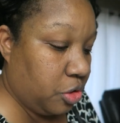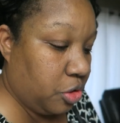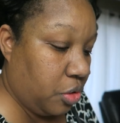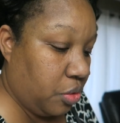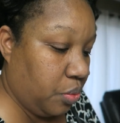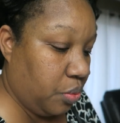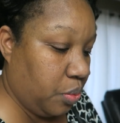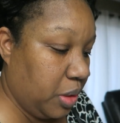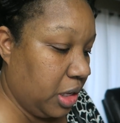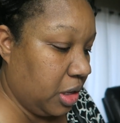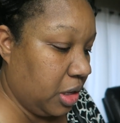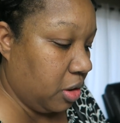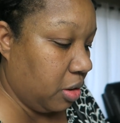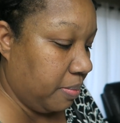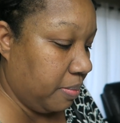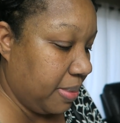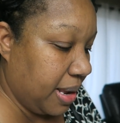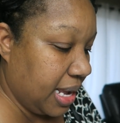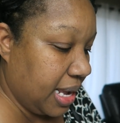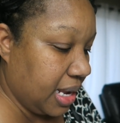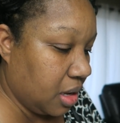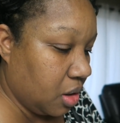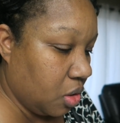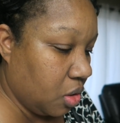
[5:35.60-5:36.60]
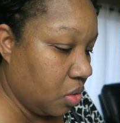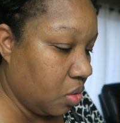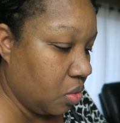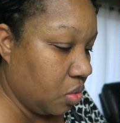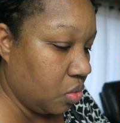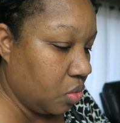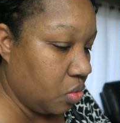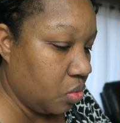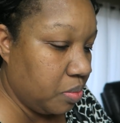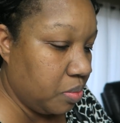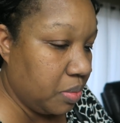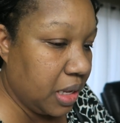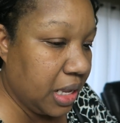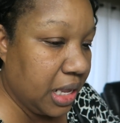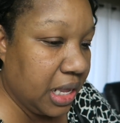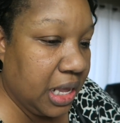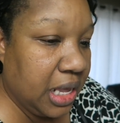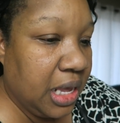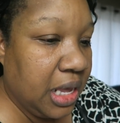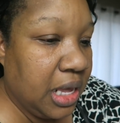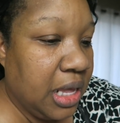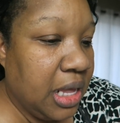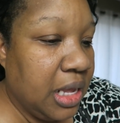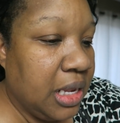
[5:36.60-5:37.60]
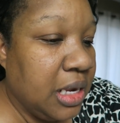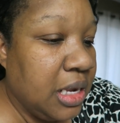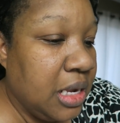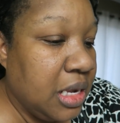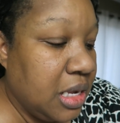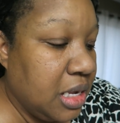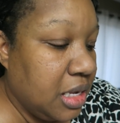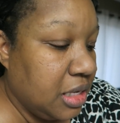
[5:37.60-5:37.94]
So we are back home, and